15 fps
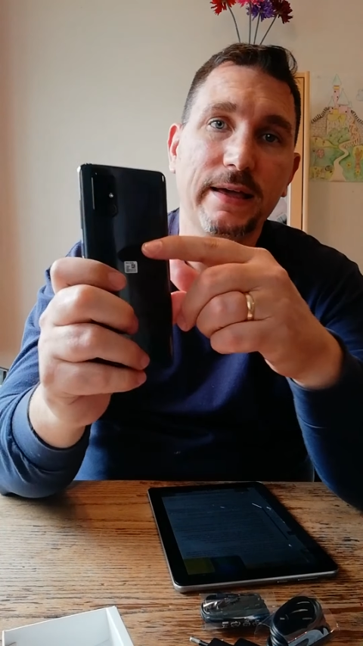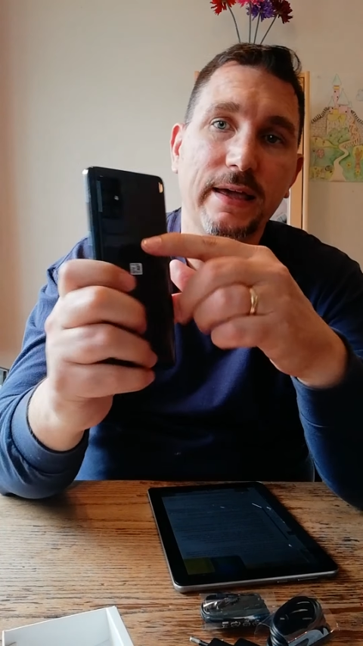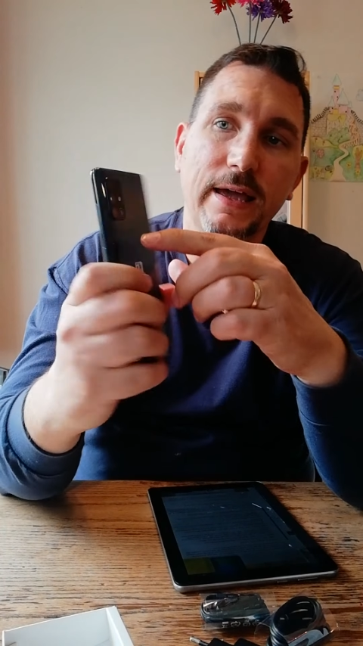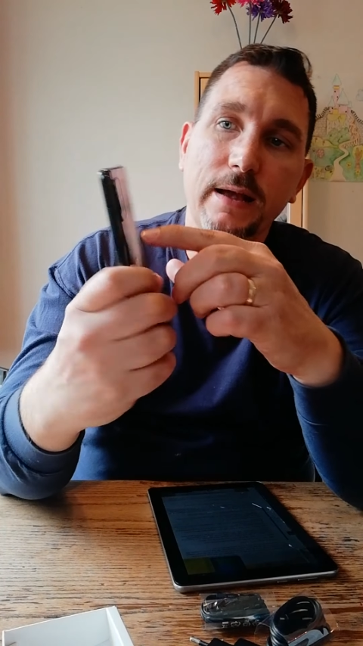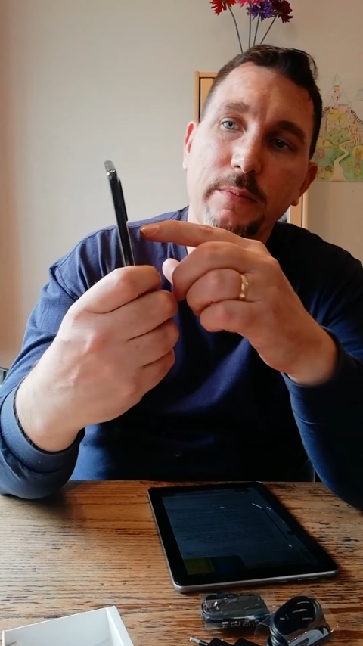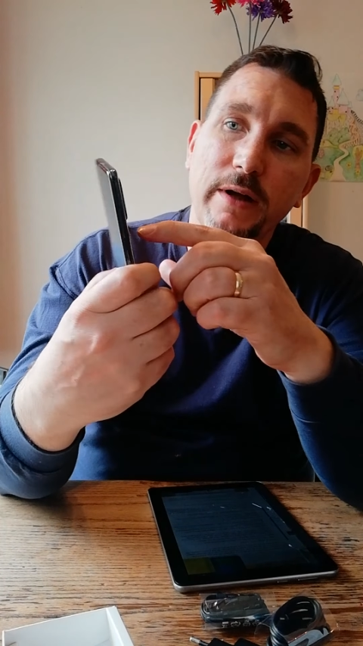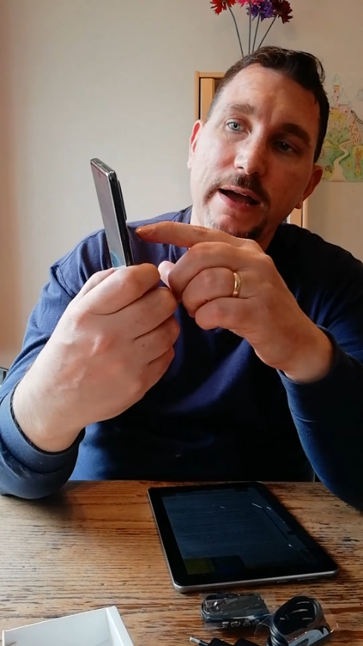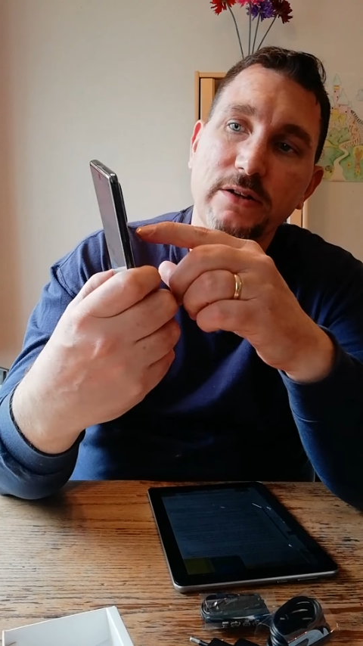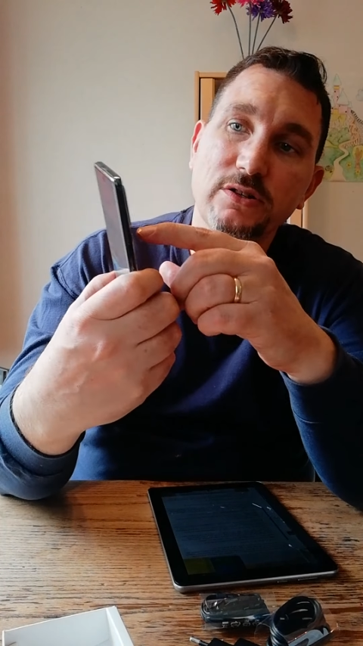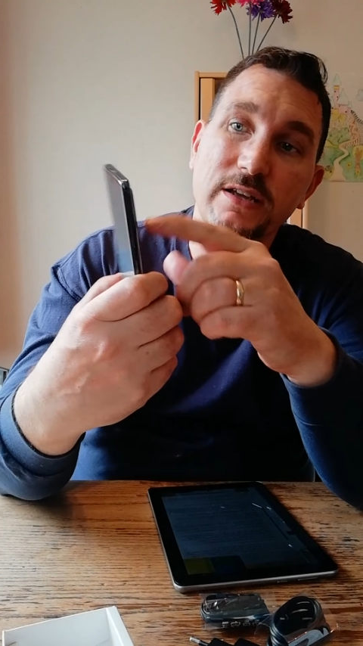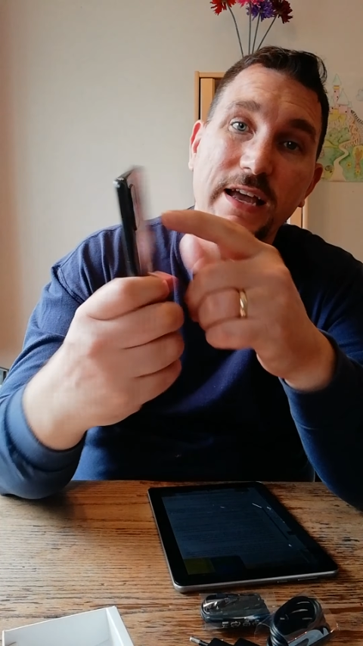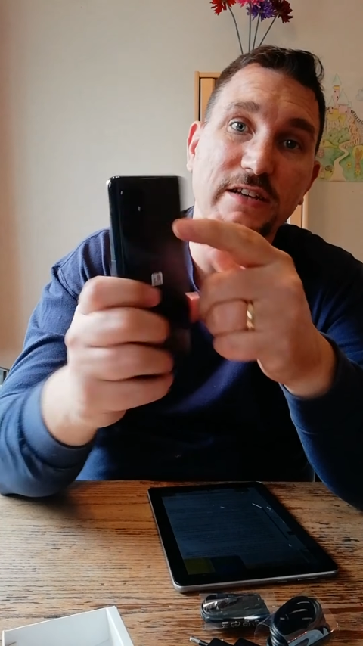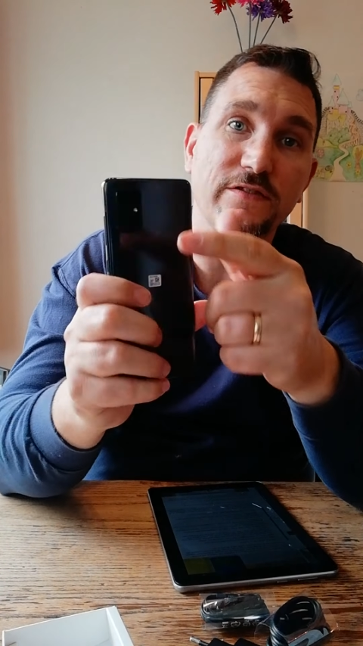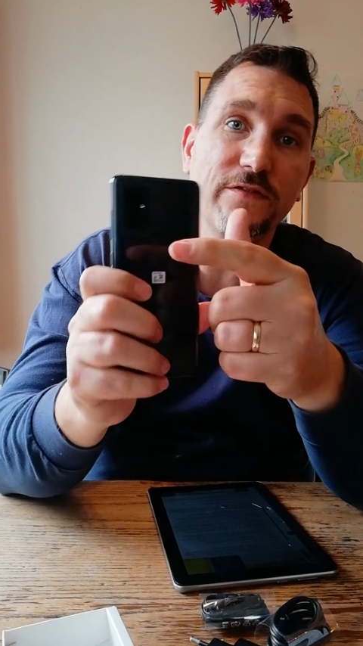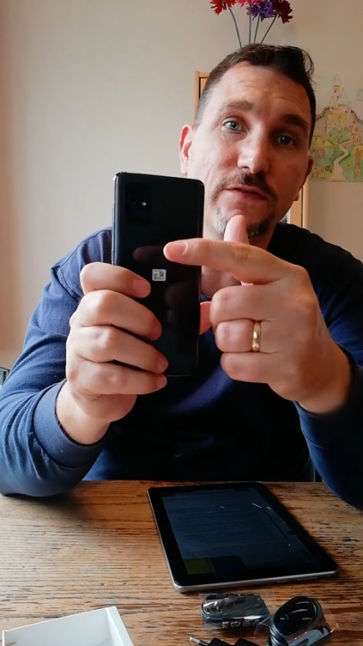camera actually
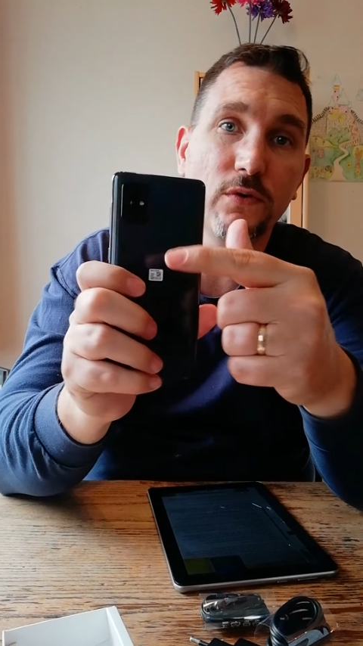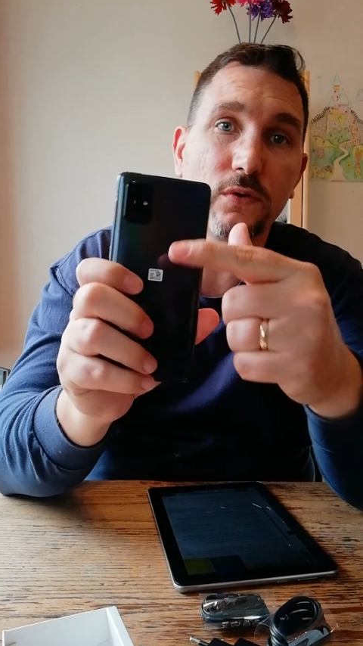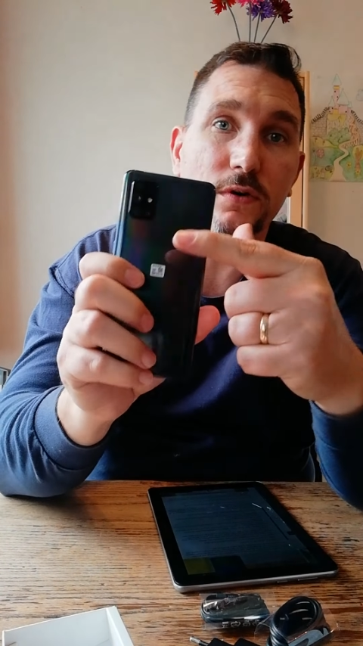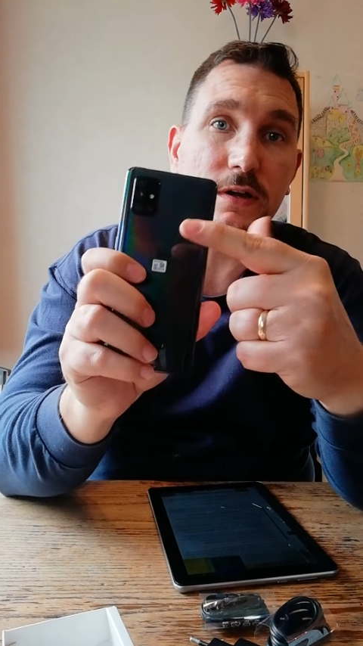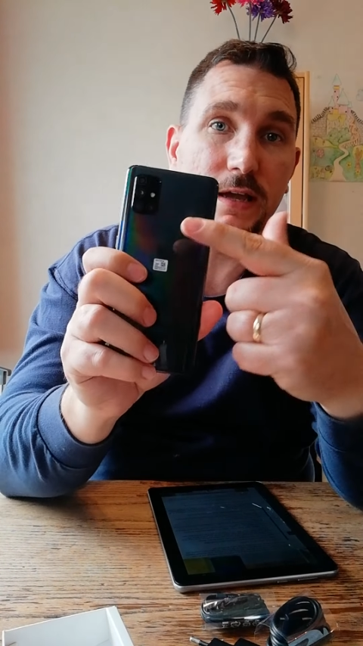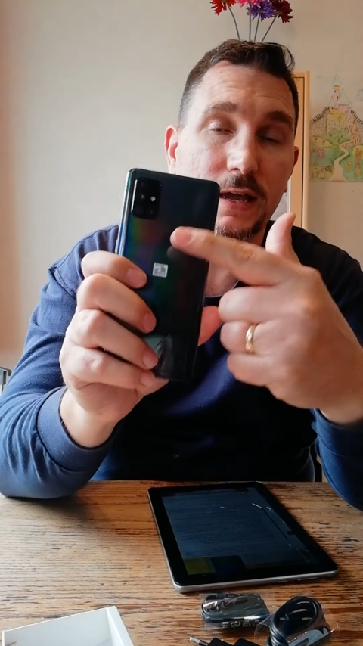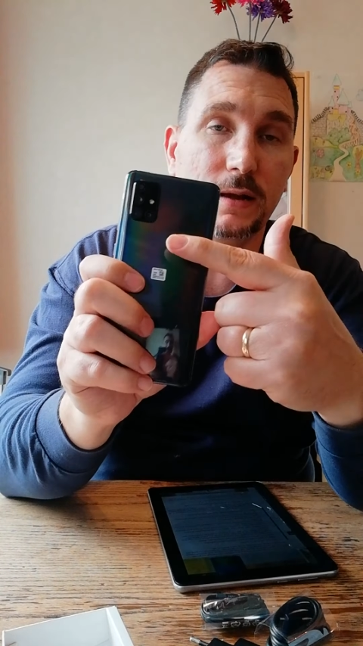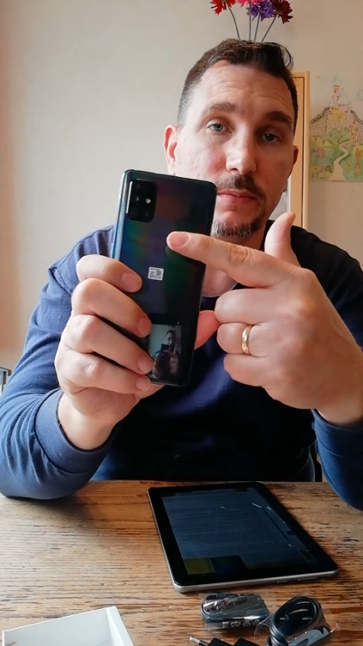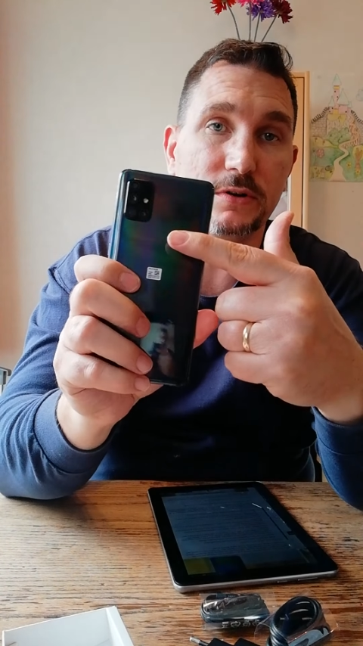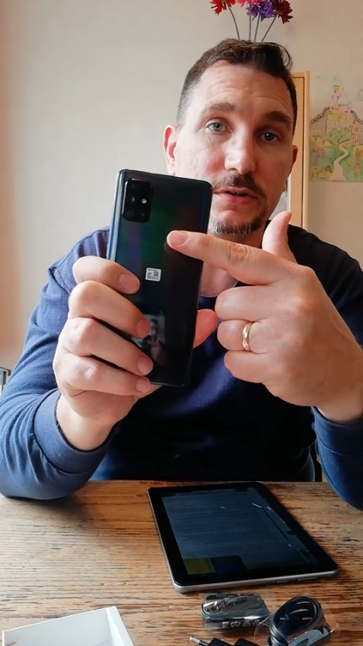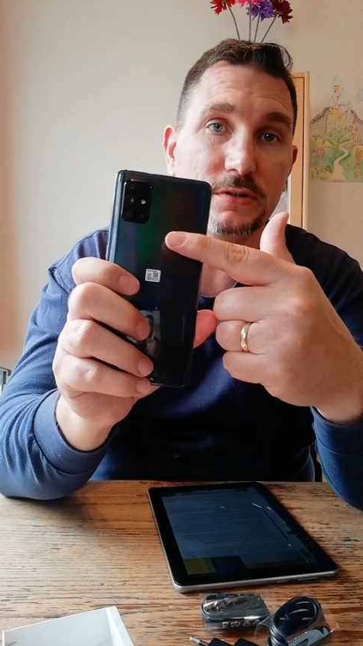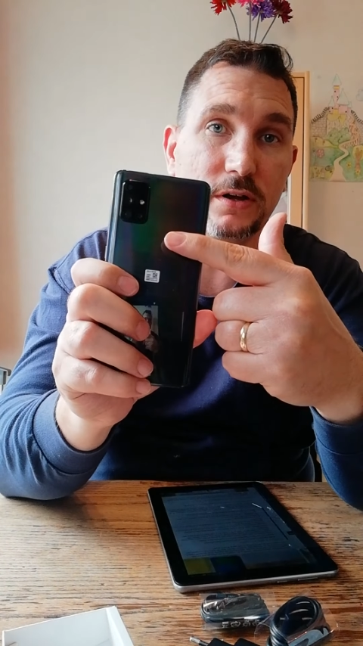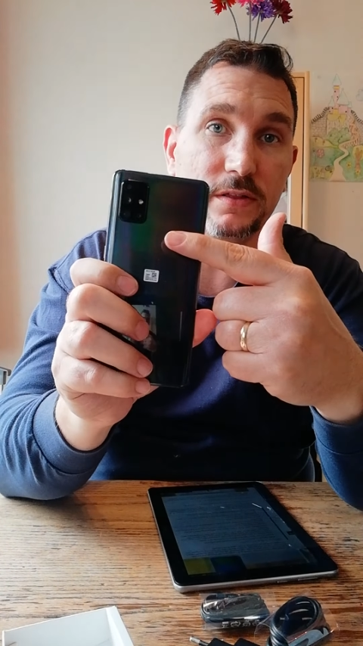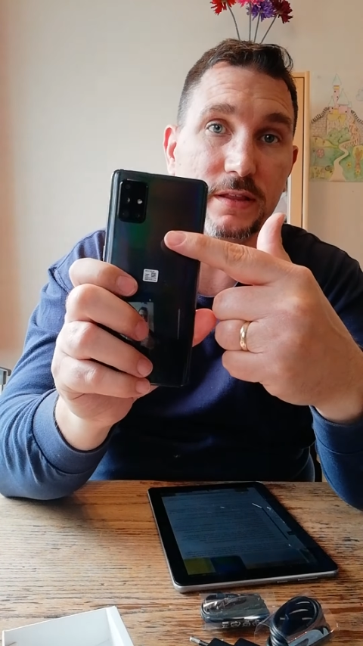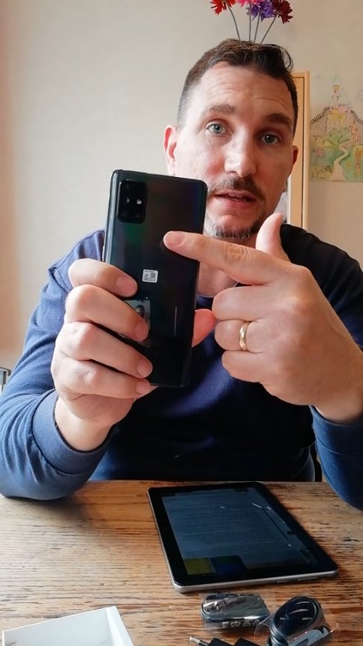has 4 cameras
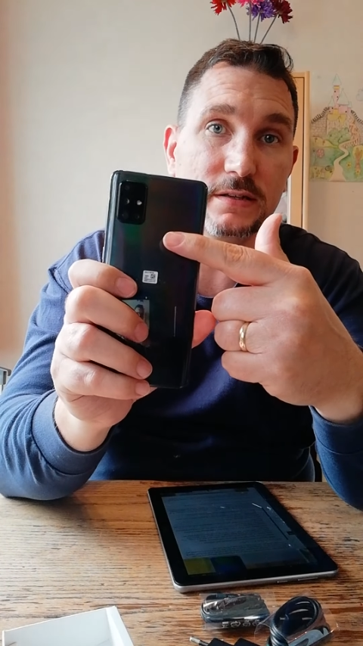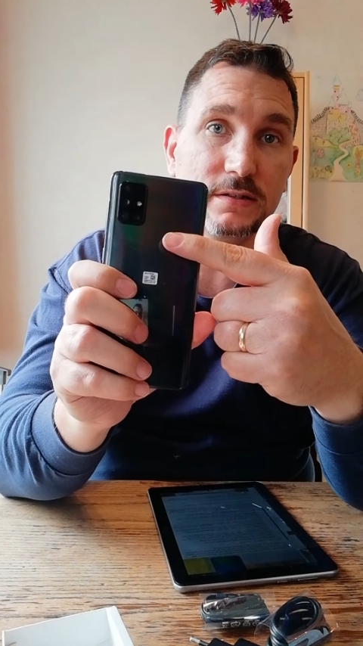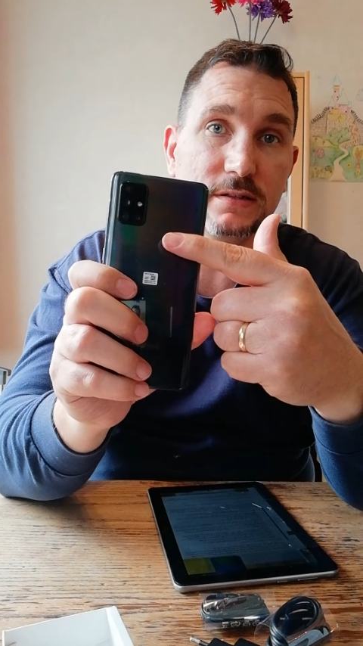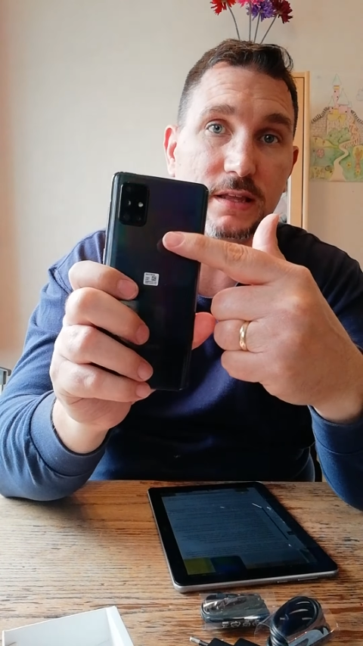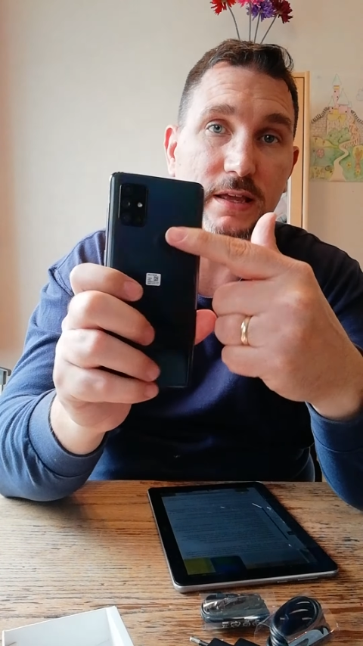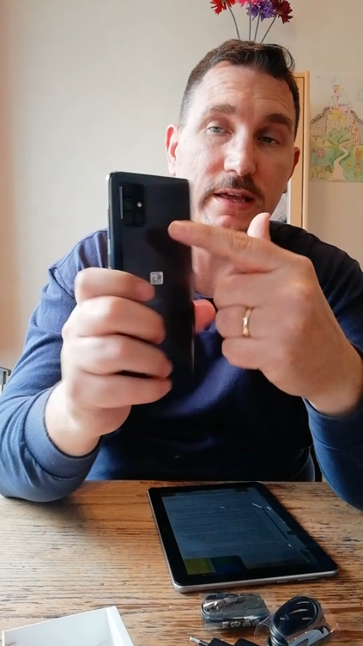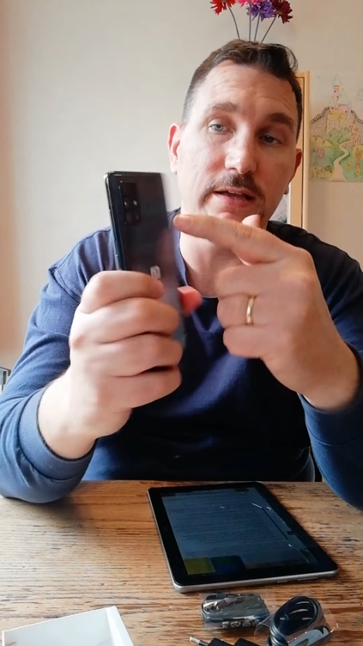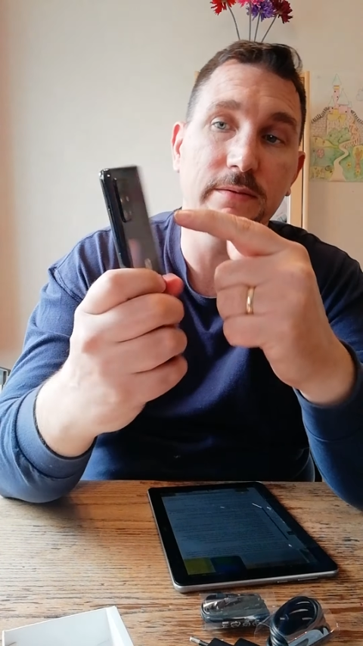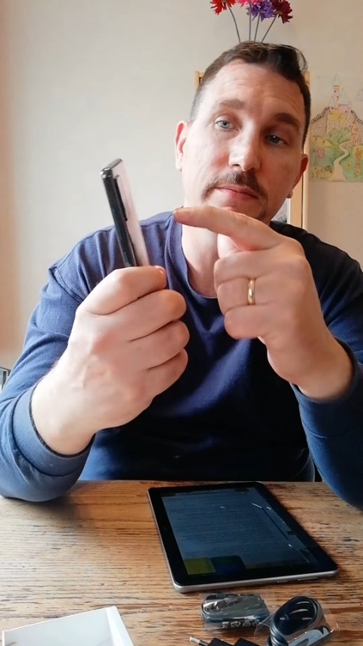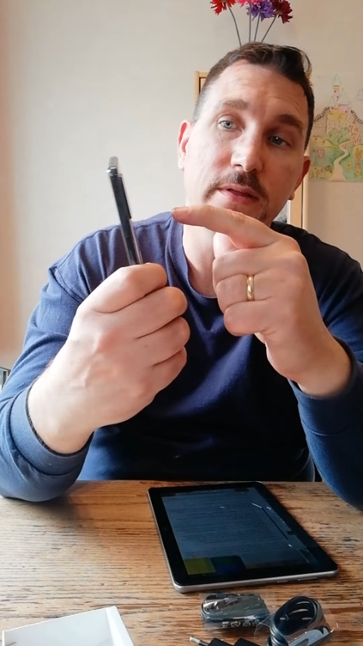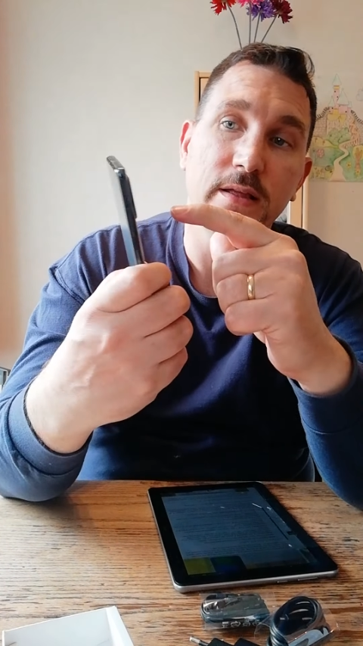on this thing,